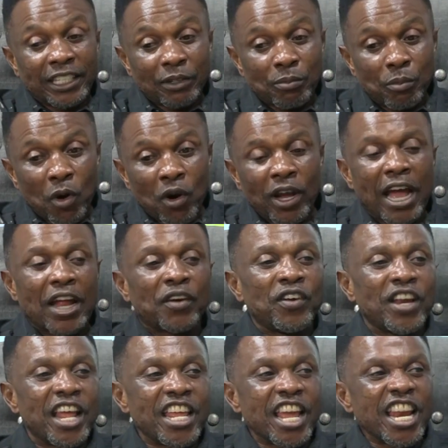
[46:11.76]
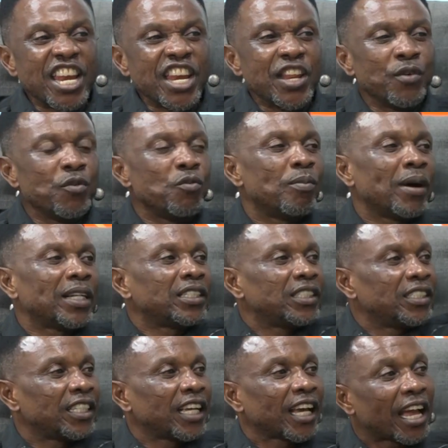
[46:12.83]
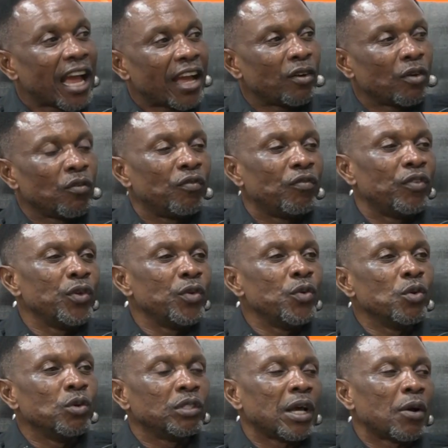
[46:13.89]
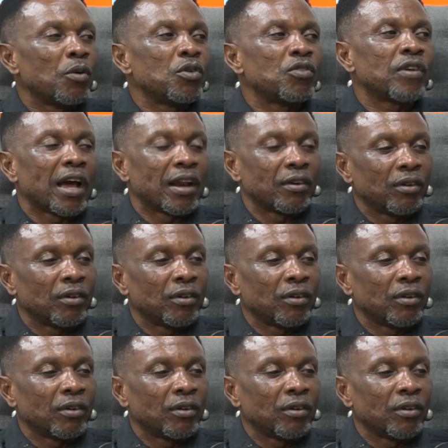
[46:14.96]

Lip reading: Morgan, and they knew, but the kind of videos I would channel,